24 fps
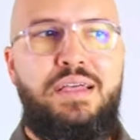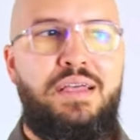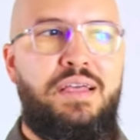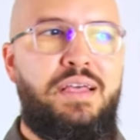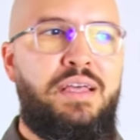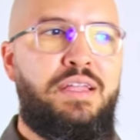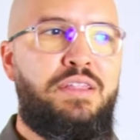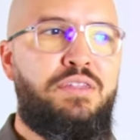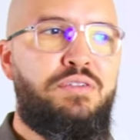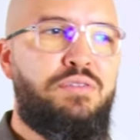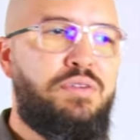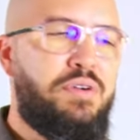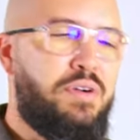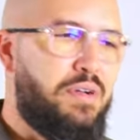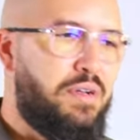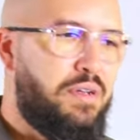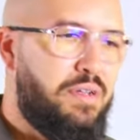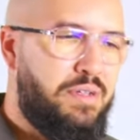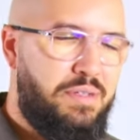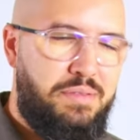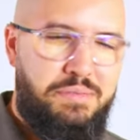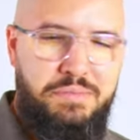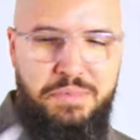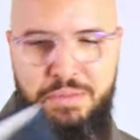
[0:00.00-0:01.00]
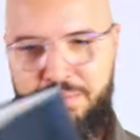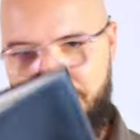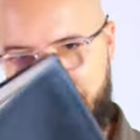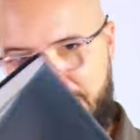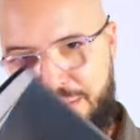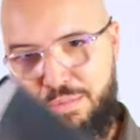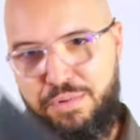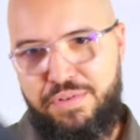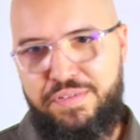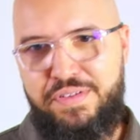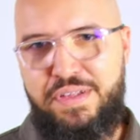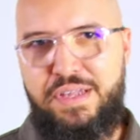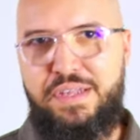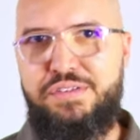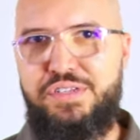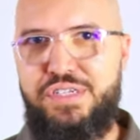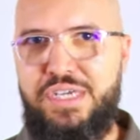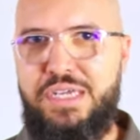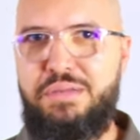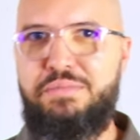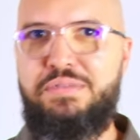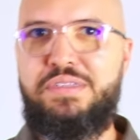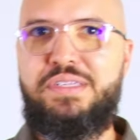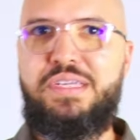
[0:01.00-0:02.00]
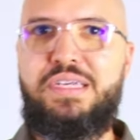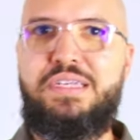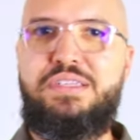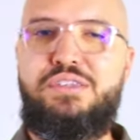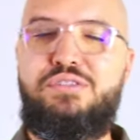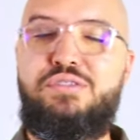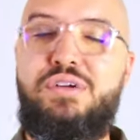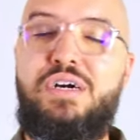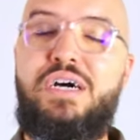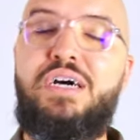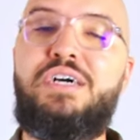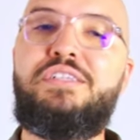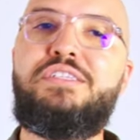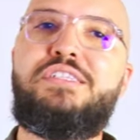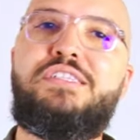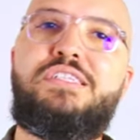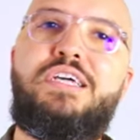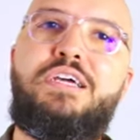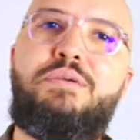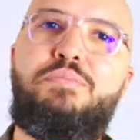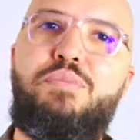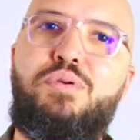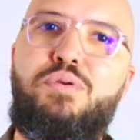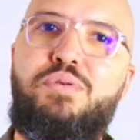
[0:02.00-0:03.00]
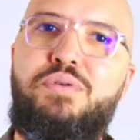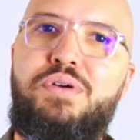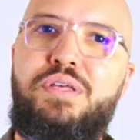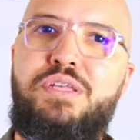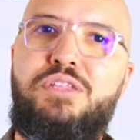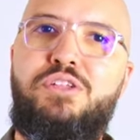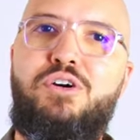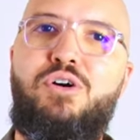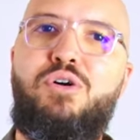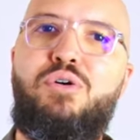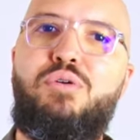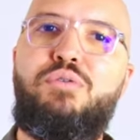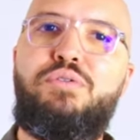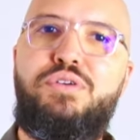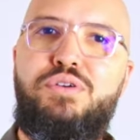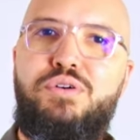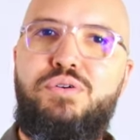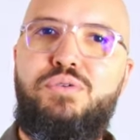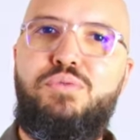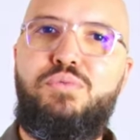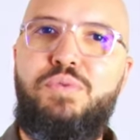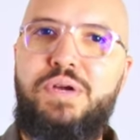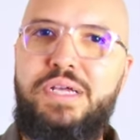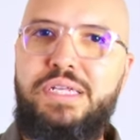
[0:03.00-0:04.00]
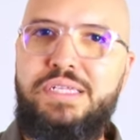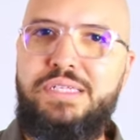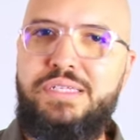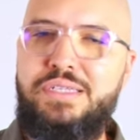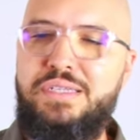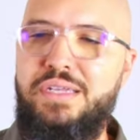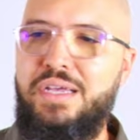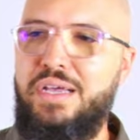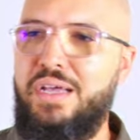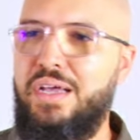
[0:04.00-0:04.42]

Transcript: and you're, the Bible says, James says, you're unstable in all your ways.